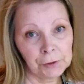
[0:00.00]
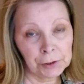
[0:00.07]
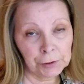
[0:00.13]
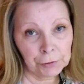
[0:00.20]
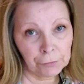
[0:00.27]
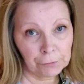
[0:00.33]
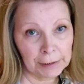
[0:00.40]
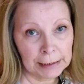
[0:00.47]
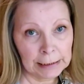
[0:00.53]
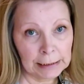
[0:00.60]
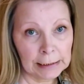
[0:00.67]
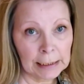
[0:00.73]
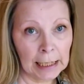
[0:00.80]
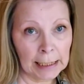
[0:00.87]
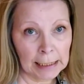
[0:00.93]
just
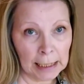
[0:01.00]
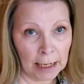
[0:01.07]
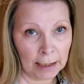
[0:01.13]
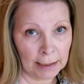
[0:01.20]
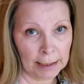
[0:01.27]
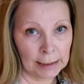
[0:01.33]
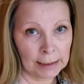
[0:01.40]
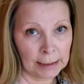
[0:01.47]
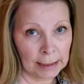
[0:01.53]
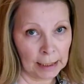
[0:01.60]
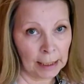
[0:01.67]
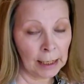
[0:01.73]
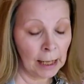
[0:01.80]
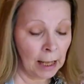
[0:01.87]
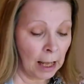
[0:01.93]
greased and lined
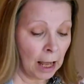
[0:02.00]
it.